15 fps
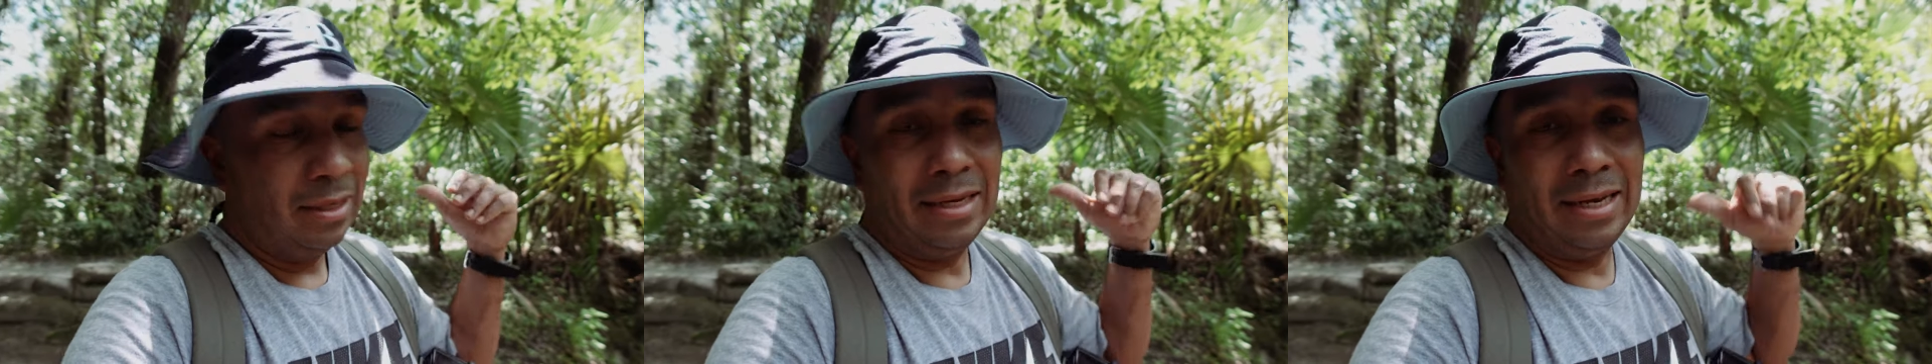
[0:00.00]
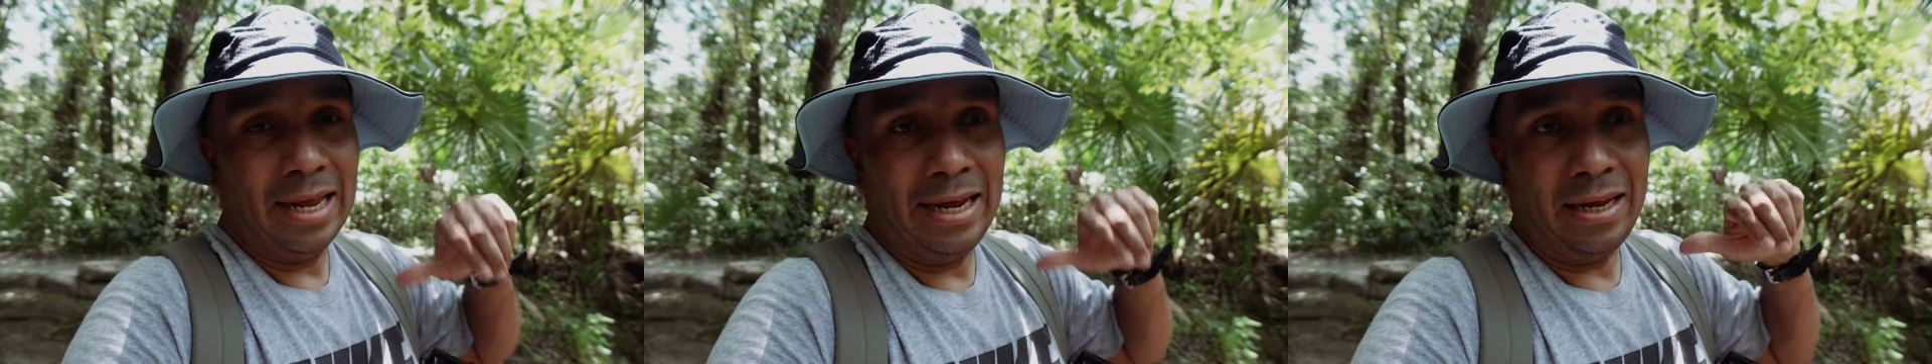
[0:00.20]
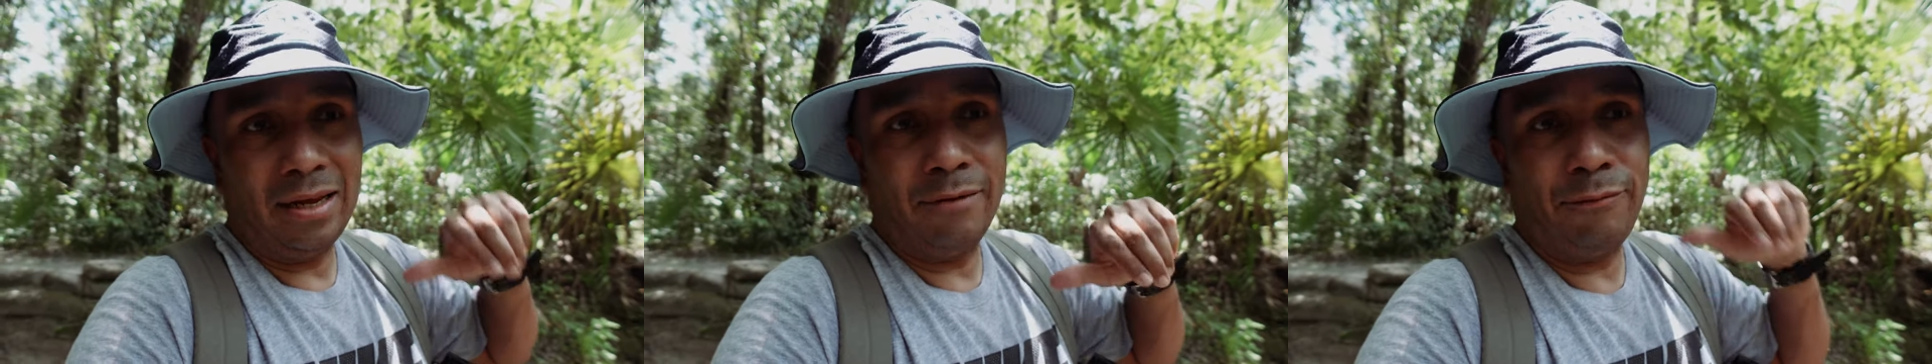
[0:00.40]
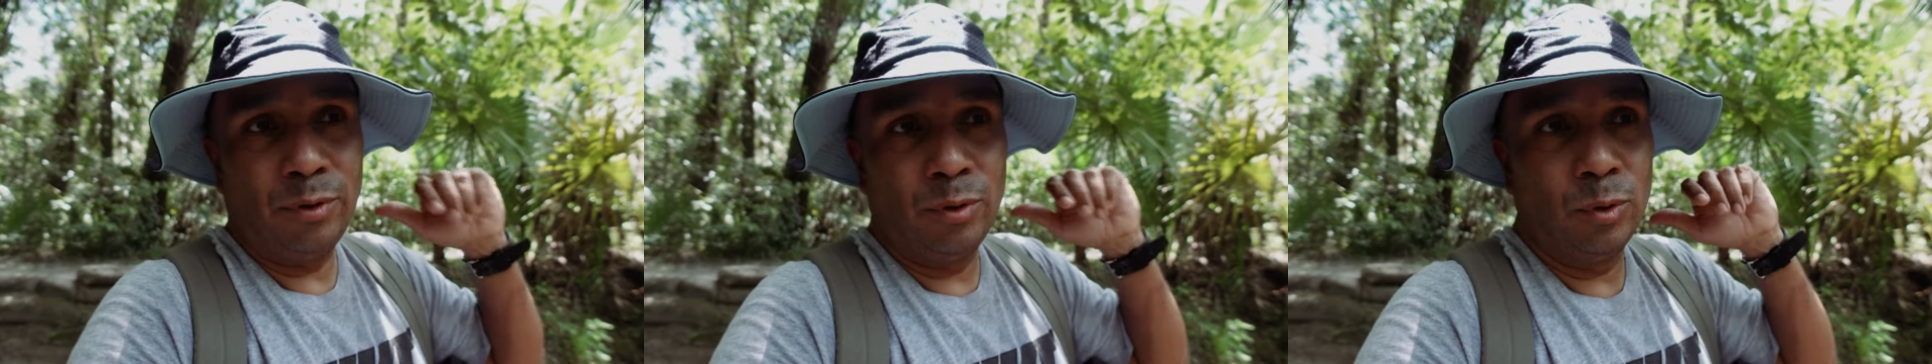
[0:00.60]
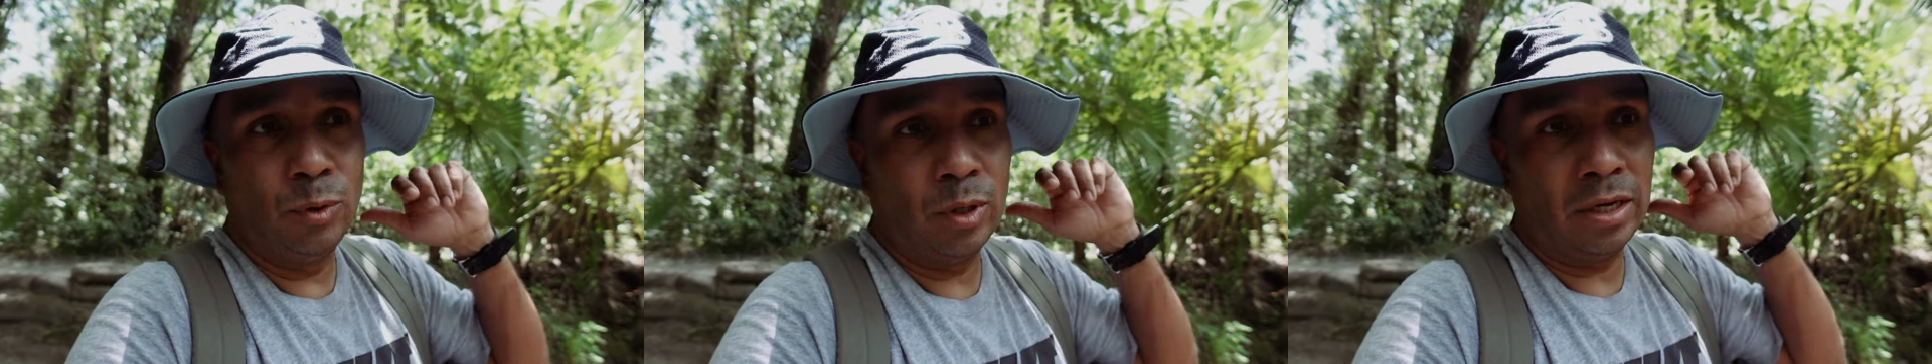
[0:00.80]
Like if
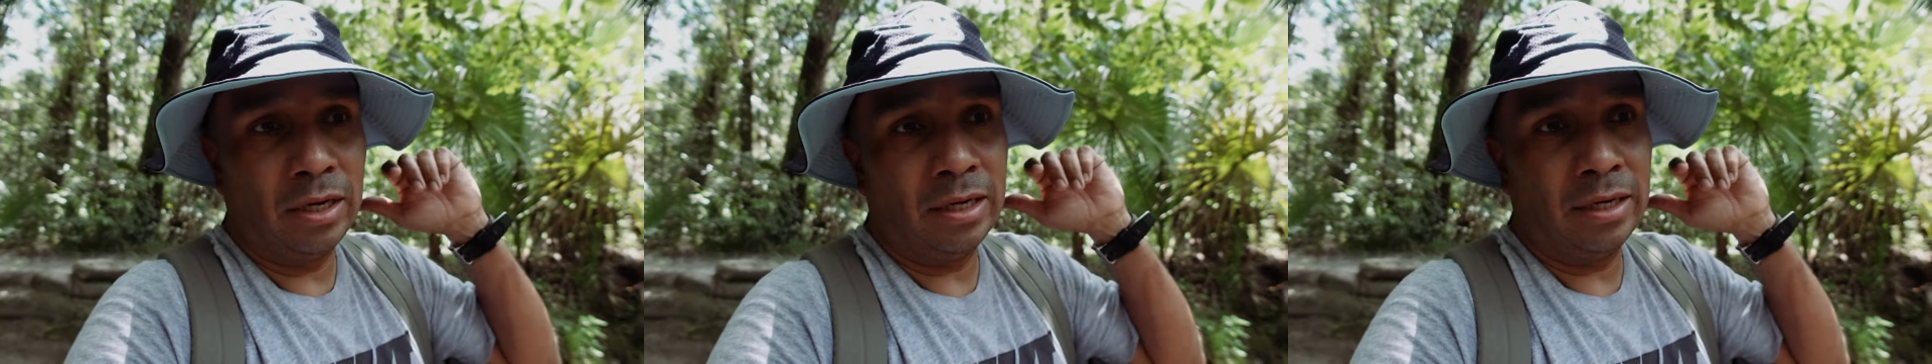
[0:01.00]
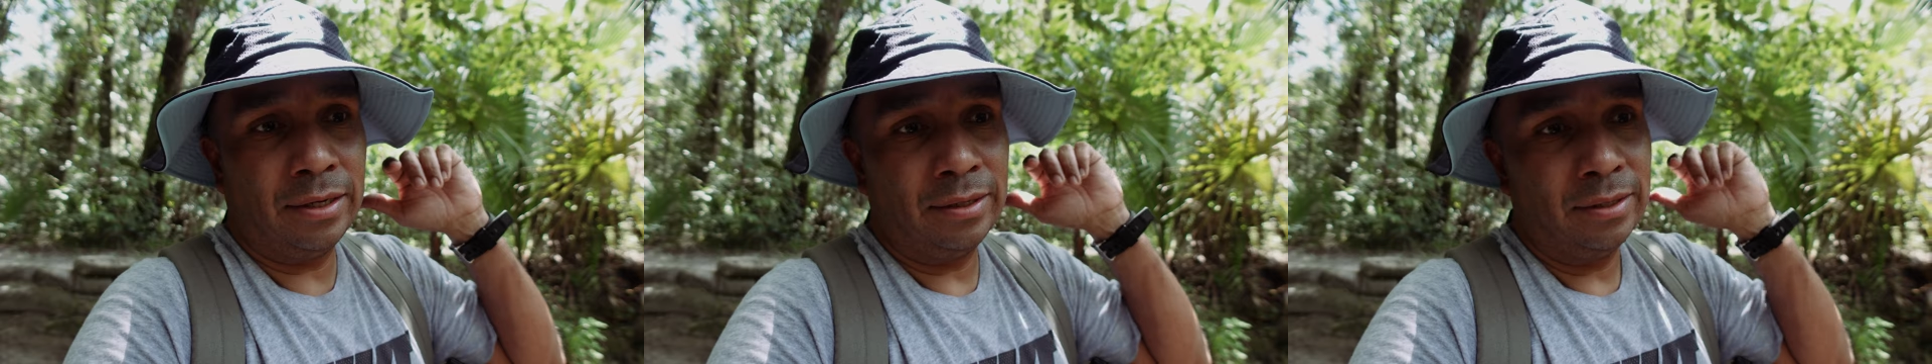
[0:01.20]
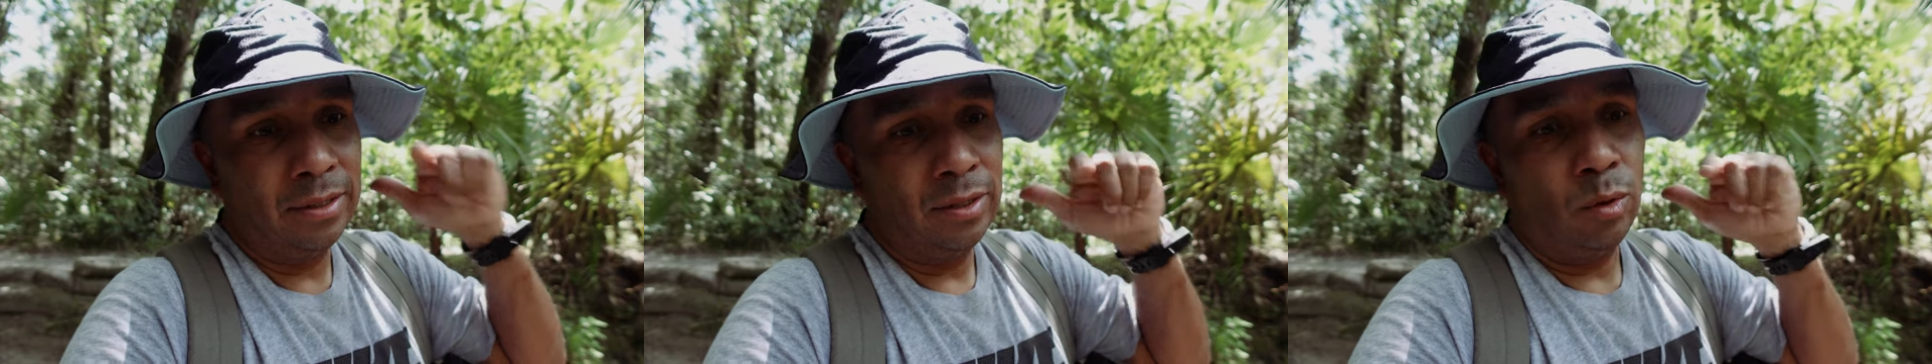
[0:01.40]
you uh,